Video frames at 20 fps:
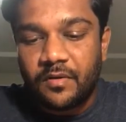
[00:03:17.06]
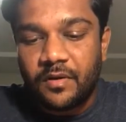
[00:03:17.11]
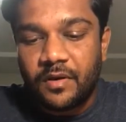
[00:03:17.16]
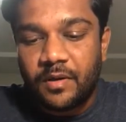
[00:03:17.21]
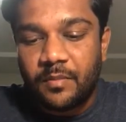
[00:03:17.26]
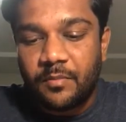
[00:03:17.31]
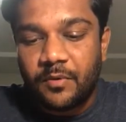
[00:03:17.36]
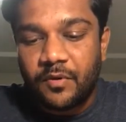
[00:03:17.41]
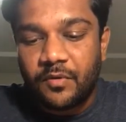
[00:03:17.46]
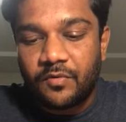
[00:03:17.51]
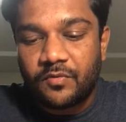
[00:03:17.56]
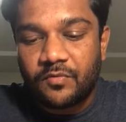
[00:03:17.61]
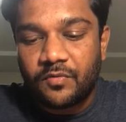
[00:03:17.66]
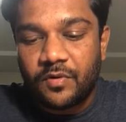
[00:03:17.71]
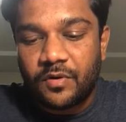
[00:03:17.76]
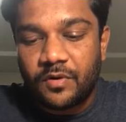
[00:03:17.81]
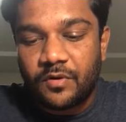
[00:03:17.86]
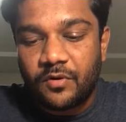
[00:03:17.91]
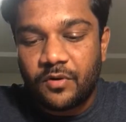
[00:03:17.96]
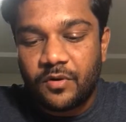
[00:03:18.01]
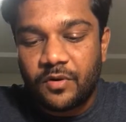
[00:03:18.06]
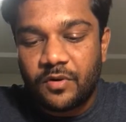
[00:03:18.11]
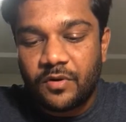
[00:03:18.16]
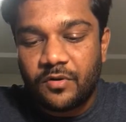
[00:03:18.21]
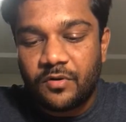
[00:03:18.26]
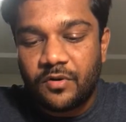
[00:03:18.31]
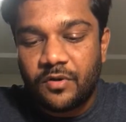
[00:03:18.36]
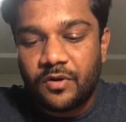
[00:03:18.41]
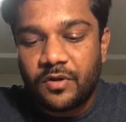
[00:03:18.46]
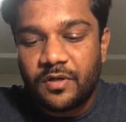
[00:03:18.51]
about a
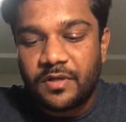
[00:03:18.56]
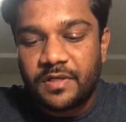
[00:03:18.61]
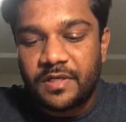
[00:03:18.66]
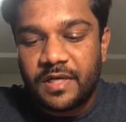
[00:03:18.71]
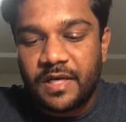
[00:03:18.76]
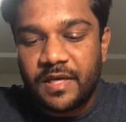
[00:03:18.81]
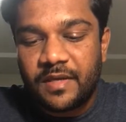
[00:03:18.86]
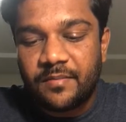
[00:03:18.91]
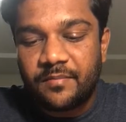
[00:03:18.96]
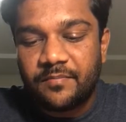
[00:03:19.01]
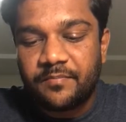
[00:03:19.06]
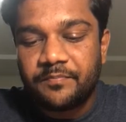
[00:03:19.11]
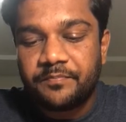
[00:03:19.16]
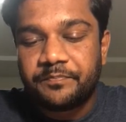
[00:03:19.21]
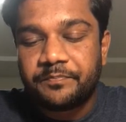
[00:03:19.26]
longer time